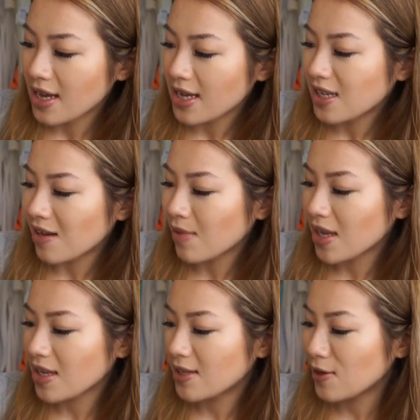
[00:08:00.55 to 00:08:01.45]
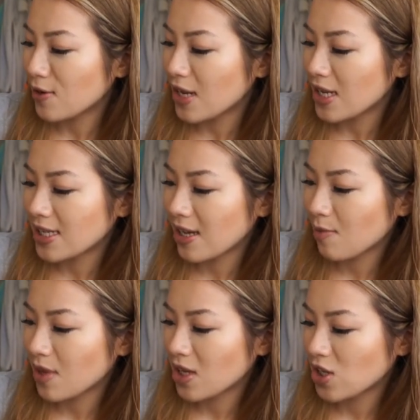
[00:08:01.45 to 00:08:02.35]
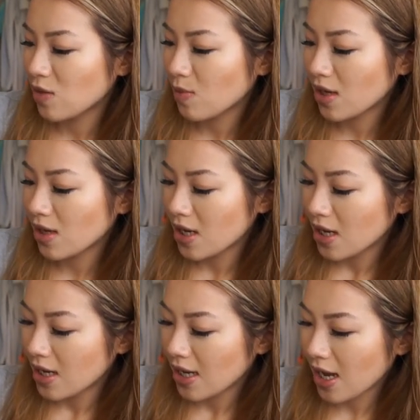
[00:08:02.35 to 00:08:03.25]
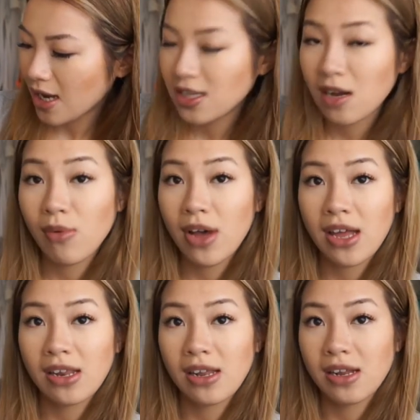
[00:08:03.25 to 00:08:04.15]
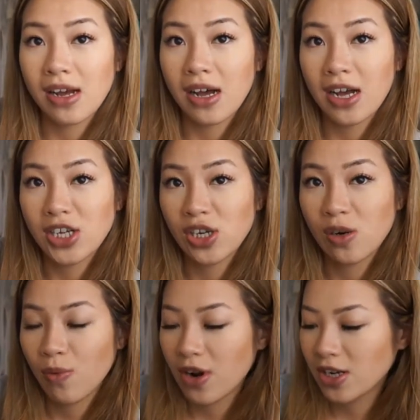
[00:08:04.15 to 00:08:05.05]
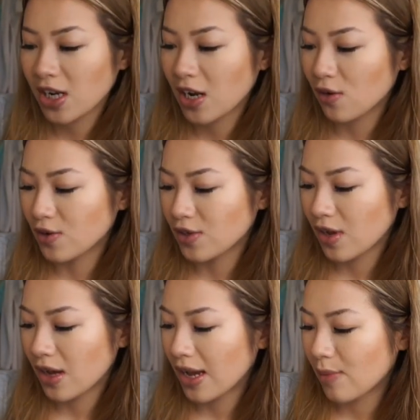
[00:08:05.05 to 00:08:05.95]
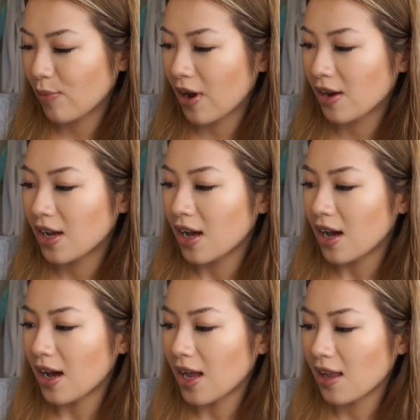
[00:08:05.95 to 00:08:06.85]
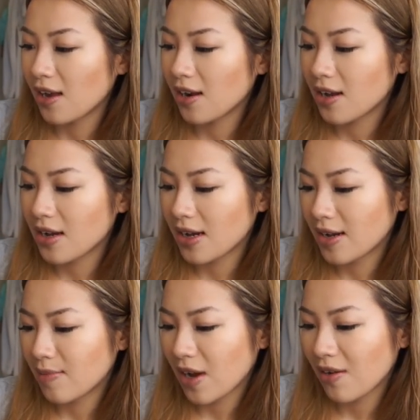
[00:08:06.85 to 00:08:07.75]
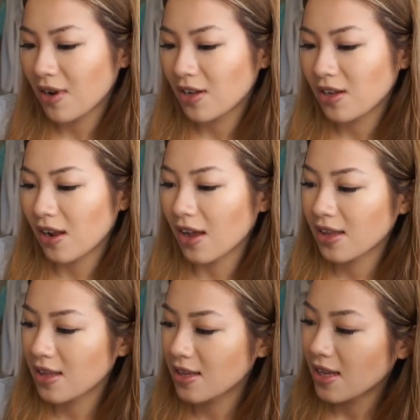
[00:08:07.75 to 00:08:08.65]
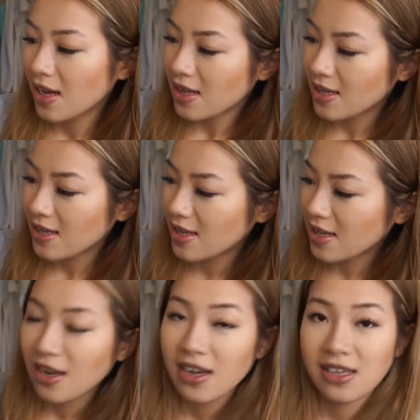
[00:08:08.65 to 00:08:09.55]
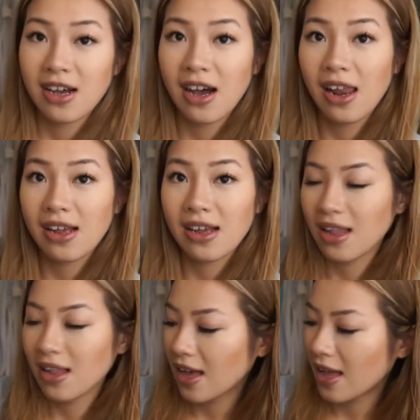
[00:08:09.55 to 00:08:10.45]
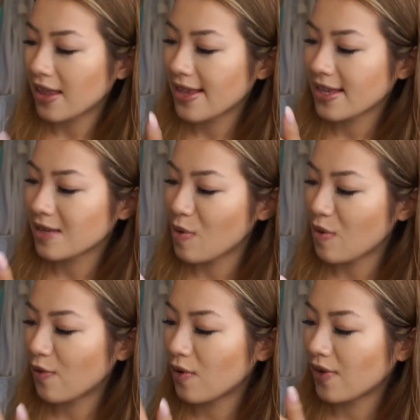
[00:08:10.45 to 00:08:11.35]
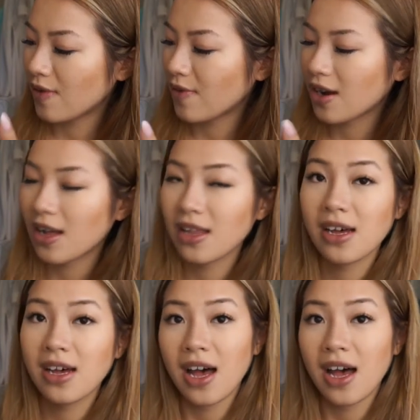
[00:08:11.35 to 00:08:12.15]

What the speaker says: Some is nude and some is shimmer. You get a double-ended eyeshadow brush and also a brown eyeliner. I really do like this. This is a nice highlight color, and this is my 4th favorite color.